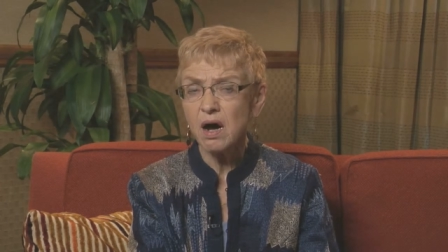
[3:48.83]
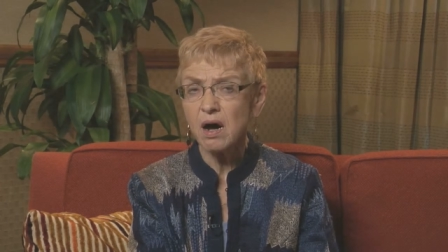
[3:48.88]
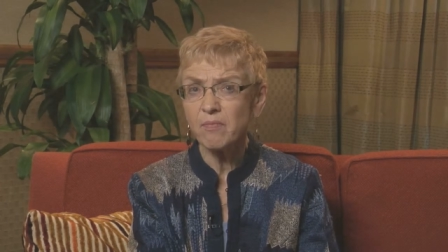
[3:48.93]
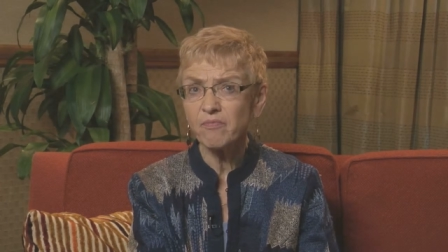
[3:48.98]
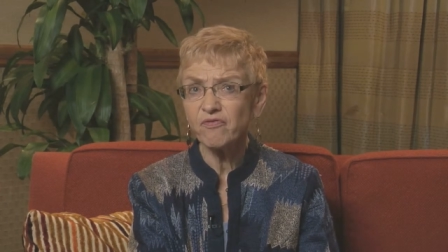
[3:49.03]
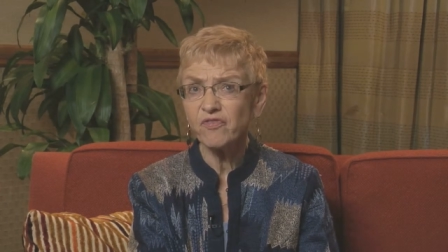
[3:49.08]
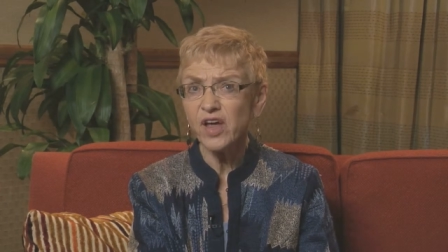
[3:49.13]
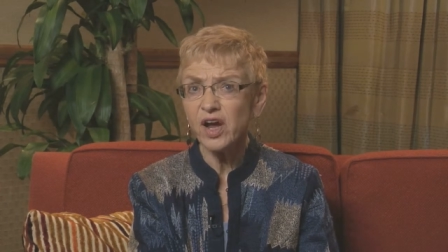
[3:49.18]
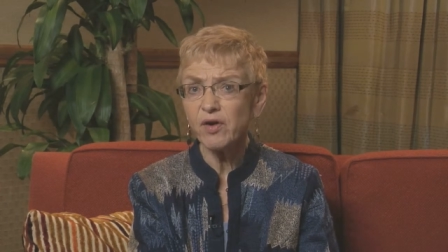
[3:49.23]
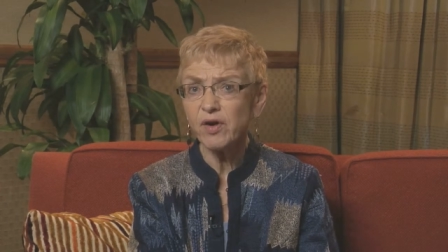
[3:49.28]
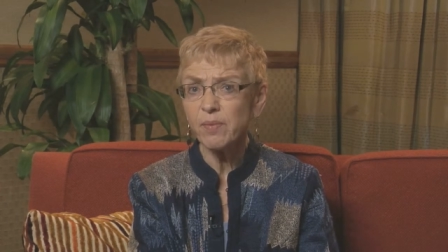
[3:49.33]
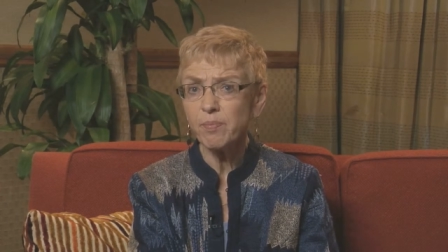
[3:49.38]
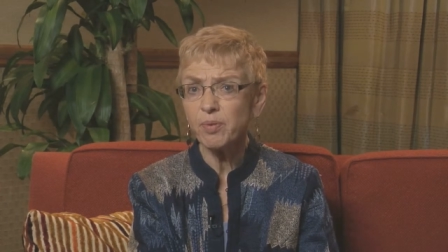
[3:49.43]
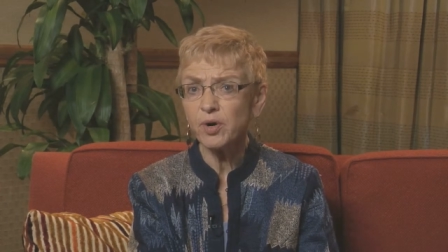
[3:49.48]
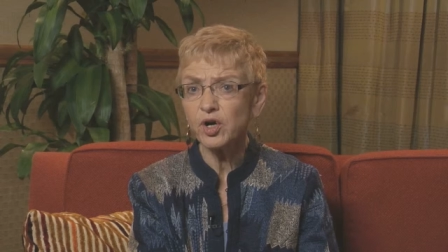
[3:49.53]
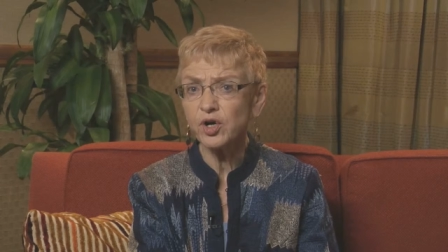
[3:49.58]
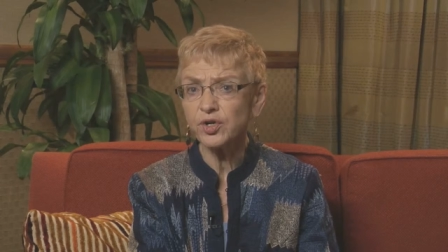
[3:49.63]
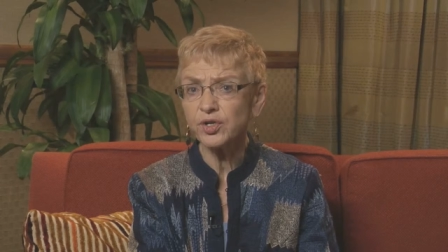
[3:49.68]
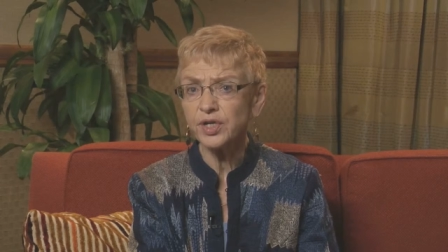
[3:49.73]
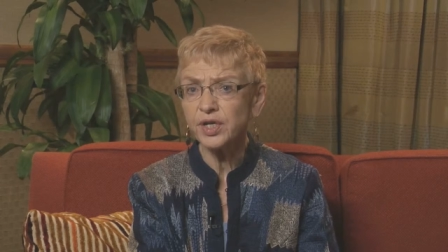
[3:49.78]
very
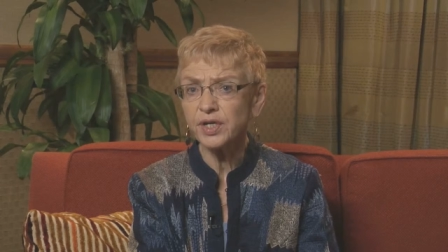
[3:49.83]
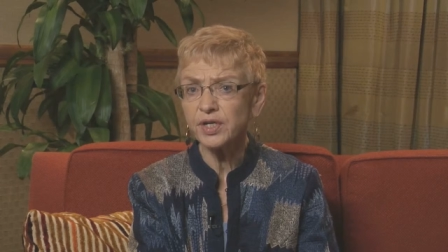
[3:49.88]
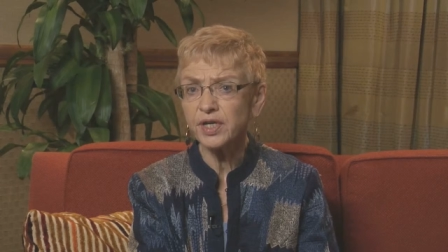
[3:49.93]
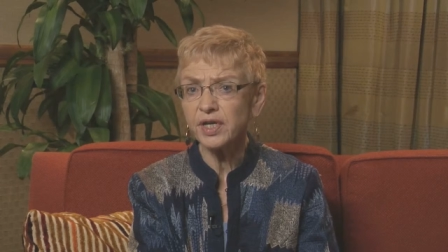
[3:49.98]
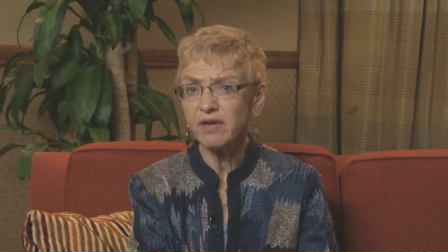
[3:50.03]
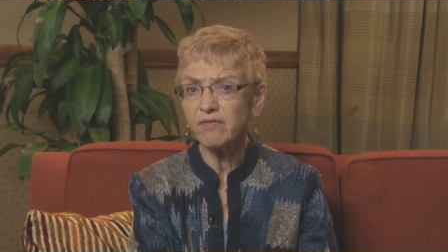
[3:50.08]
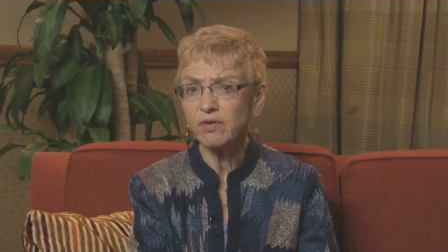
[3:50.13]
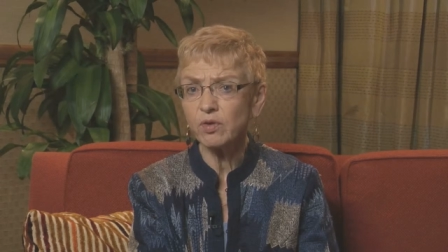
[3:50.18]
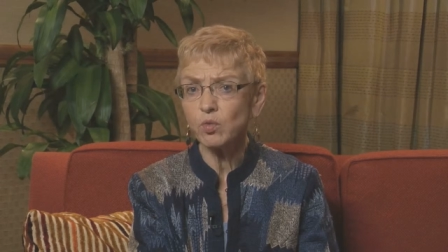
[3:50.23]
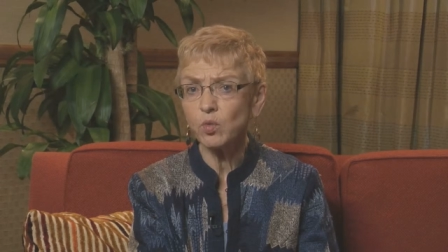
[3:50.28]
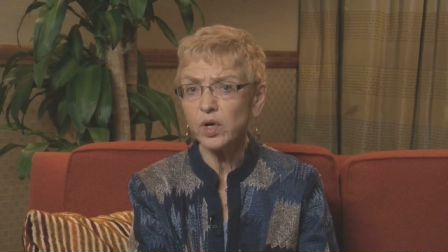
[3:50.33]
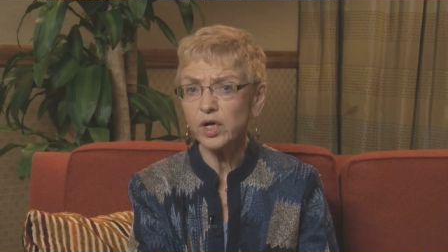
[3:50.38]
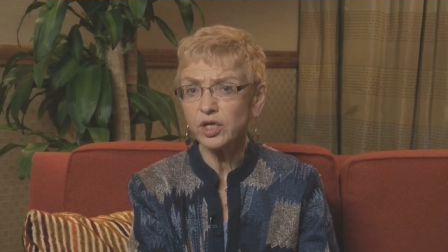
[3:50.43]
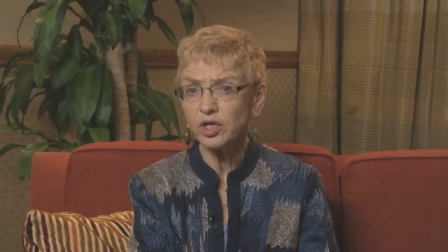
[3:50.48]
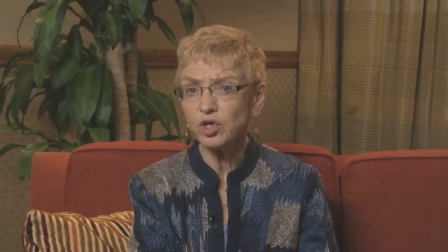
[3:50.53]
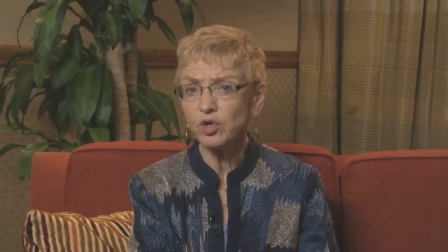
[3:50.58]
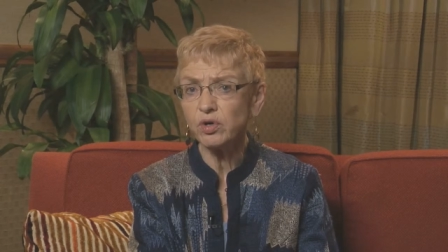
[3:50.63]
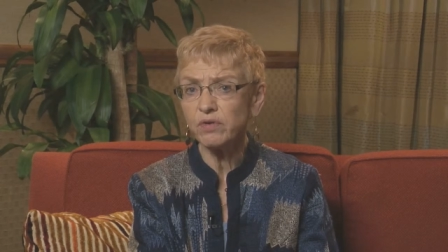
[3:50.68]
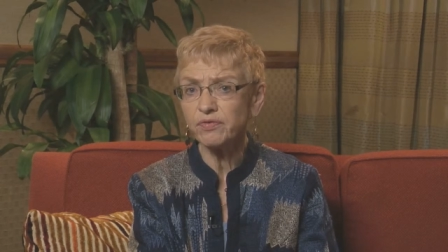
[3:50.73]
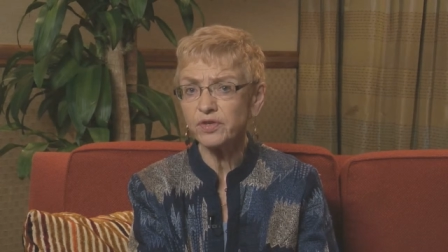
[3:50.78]
pertinent given what
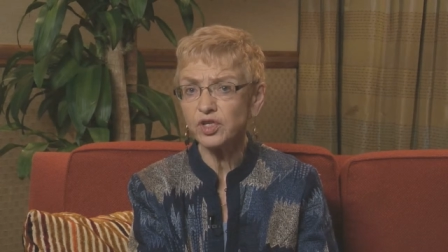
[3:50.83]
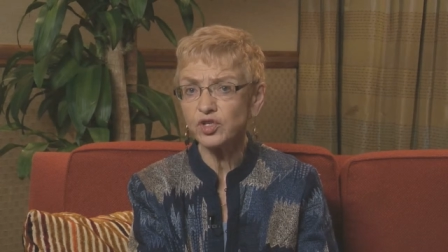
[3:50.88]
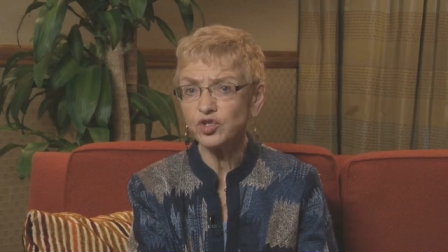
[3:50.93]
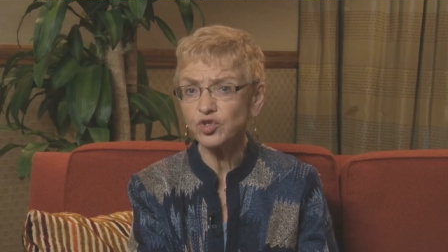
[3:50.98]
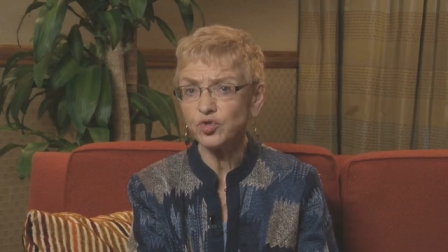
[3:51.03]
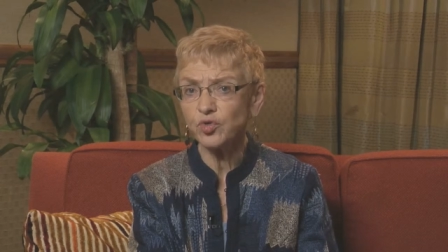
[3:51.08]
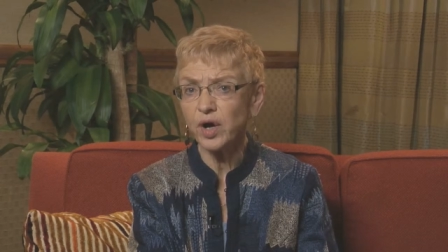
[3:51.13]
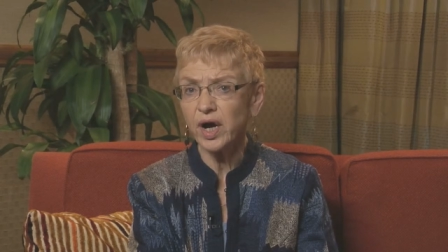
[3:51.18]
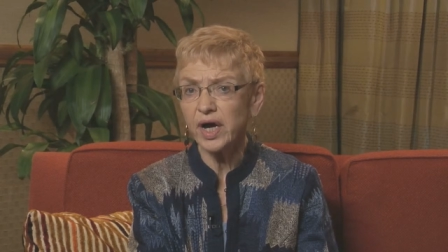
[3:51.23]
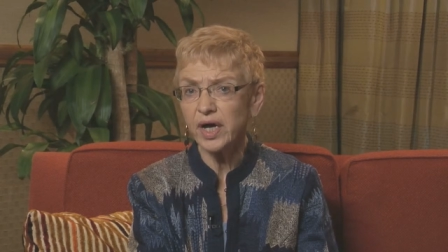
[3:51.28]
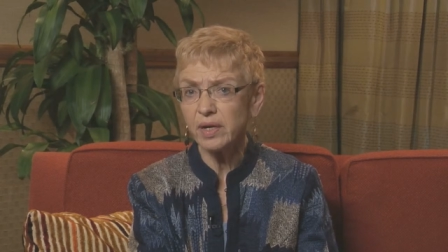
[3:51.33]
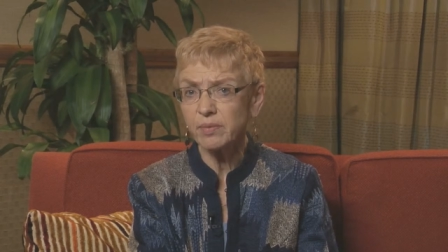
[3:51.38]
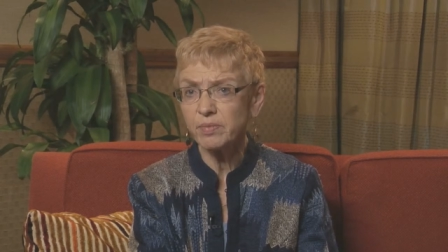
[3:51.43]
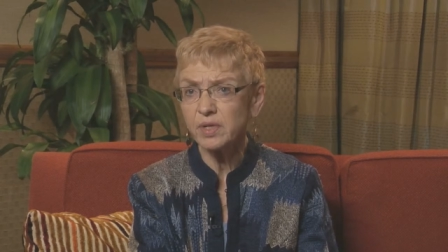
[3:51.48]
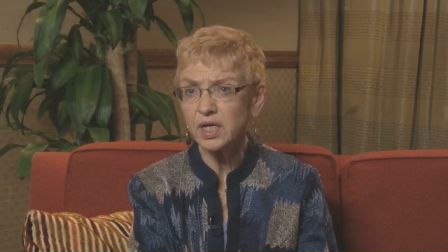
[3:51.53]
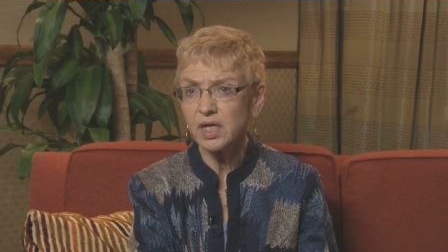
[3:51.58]
you have described